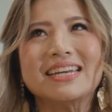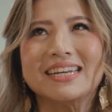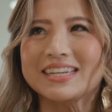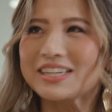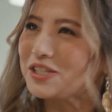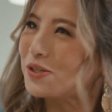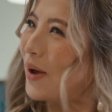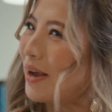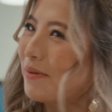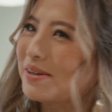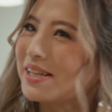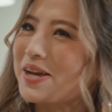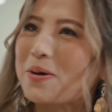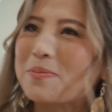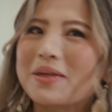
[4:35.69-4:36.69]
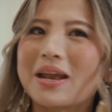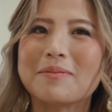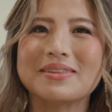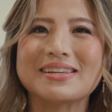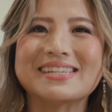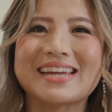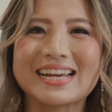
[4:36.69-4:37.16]
So I really hope that
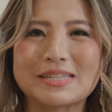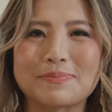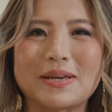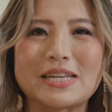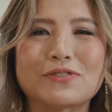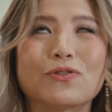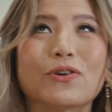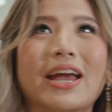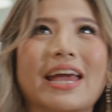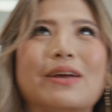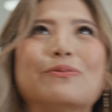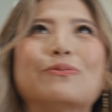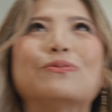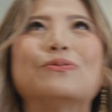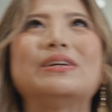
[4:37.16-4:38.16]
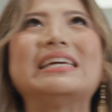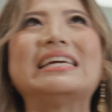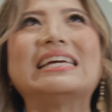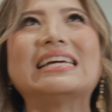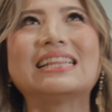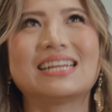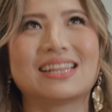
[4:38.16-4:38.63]
I'm in the tech space for a
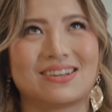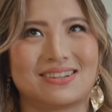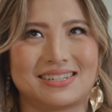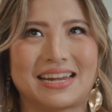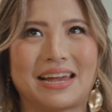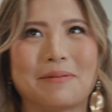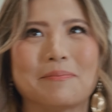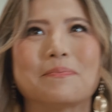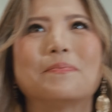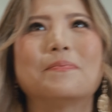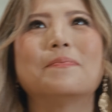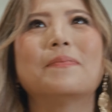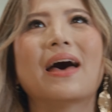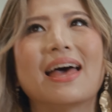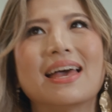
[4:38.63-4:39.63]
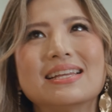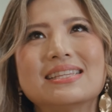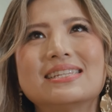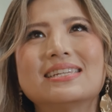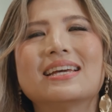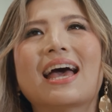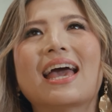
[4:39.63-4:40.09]
really long time.
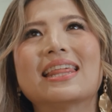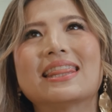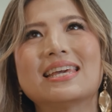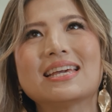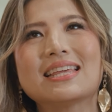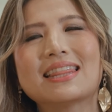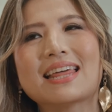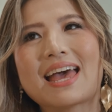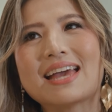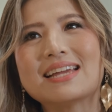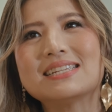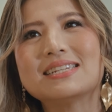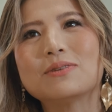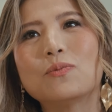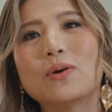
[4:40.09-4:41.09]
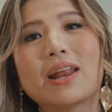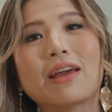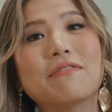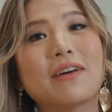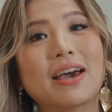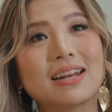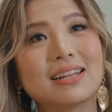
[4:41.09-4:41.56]
But I think that when I
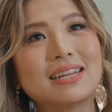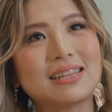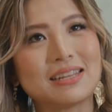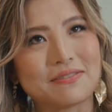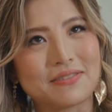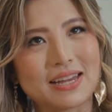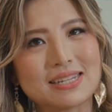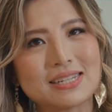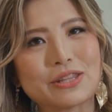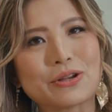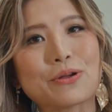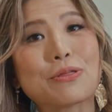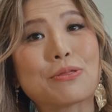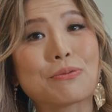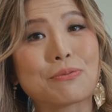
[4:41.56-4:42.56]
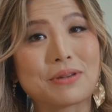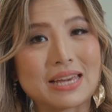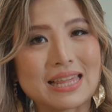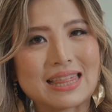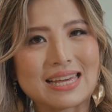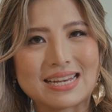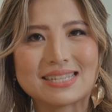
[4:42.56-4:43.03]
finally leave it, there are
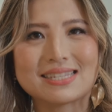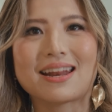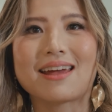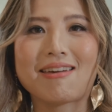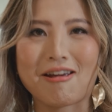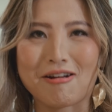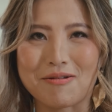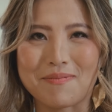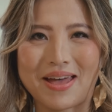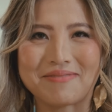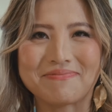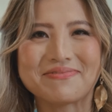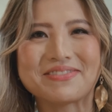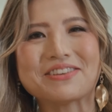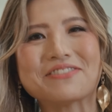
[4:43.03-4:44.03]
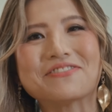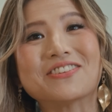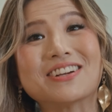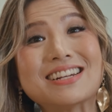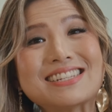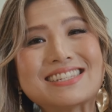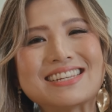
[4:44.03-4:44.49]
3 things that I care about. The
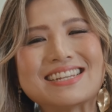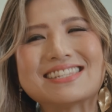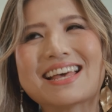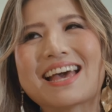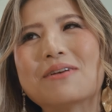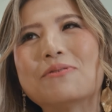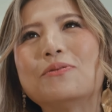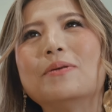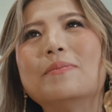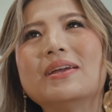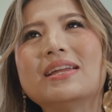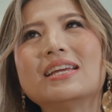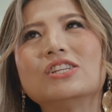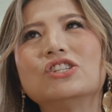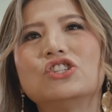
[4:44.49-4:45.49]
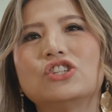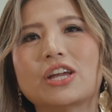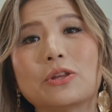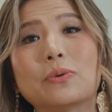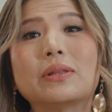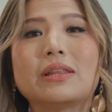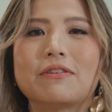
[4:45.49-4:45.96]
first is that women
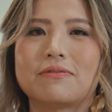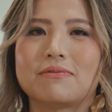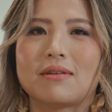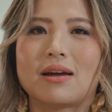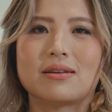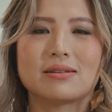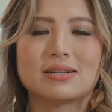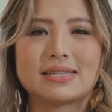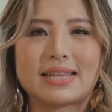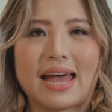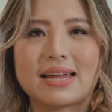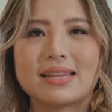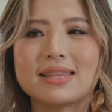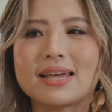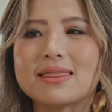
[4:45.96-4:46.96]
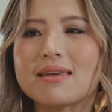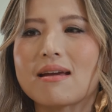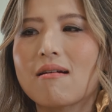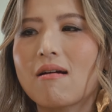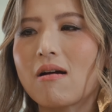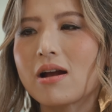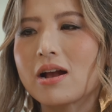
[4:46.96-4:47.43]
genuinely understand that
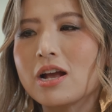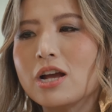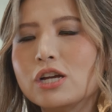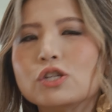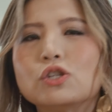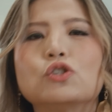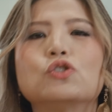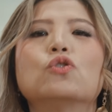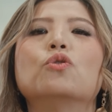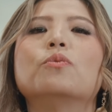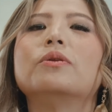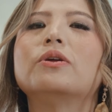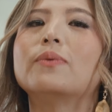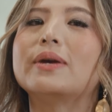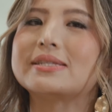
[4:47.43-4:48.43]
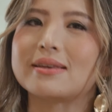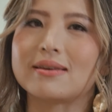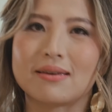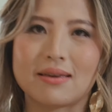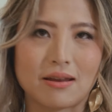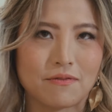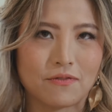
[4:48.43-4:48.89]
there are so many ways you can
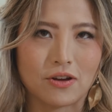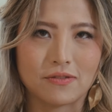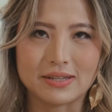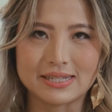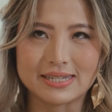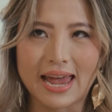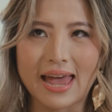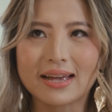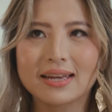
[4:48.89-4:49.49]
get involved in tech.